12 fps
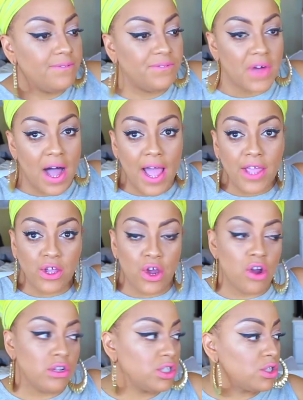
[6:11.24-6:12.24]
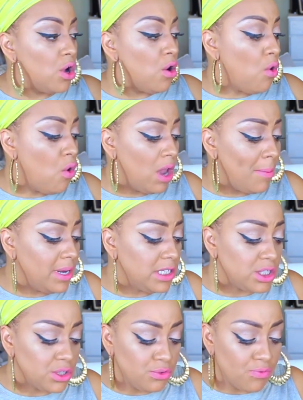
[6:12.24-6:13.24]
fire. So all I'm
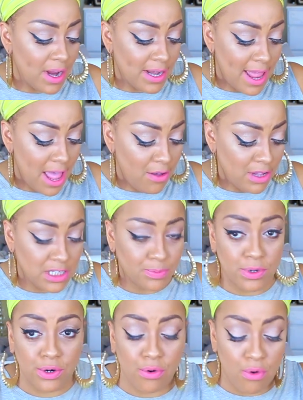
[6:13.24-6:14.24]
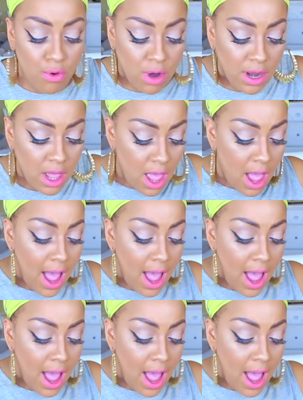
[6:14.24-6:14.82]
gonna do right now is put her on.